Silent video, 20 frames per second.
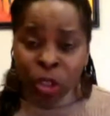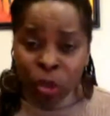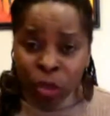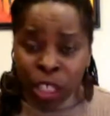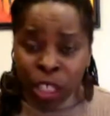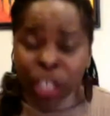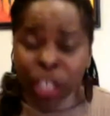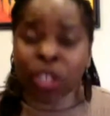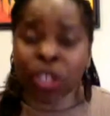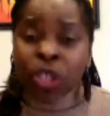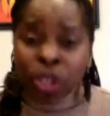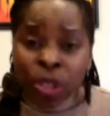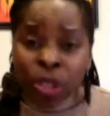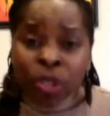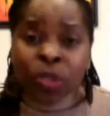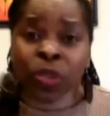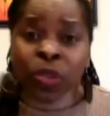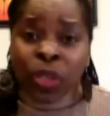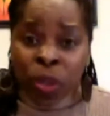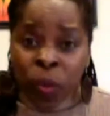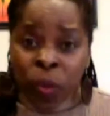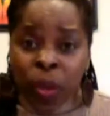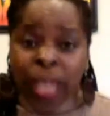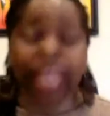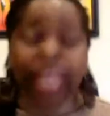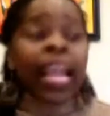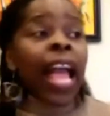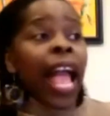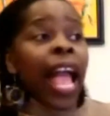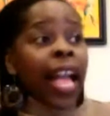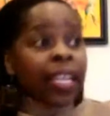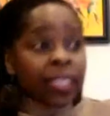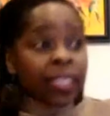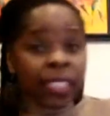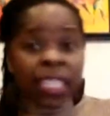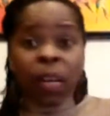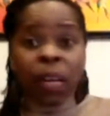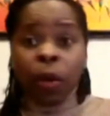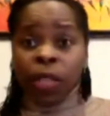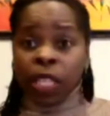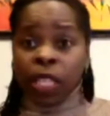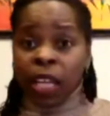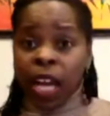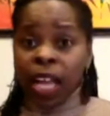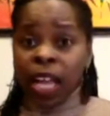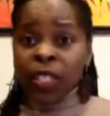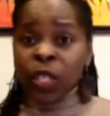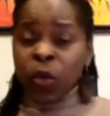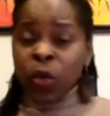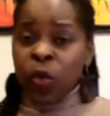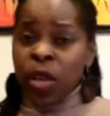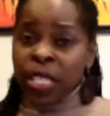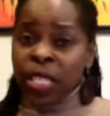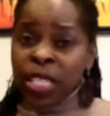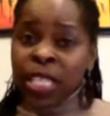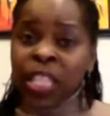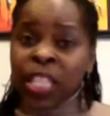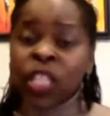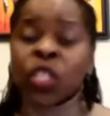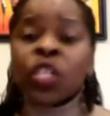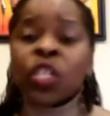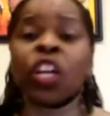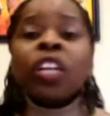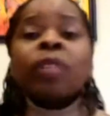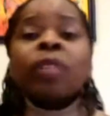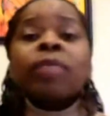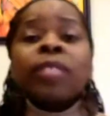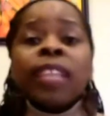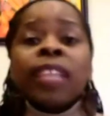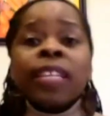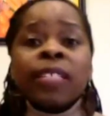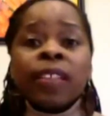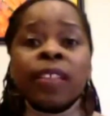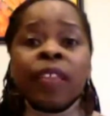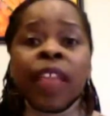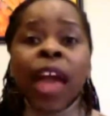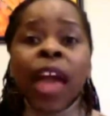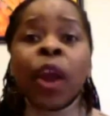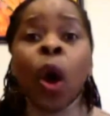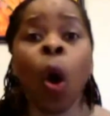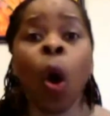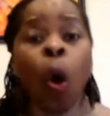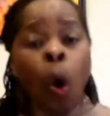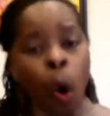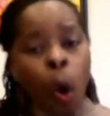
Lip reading: You can choose to quit and deal with the consequences and the circumstances of that.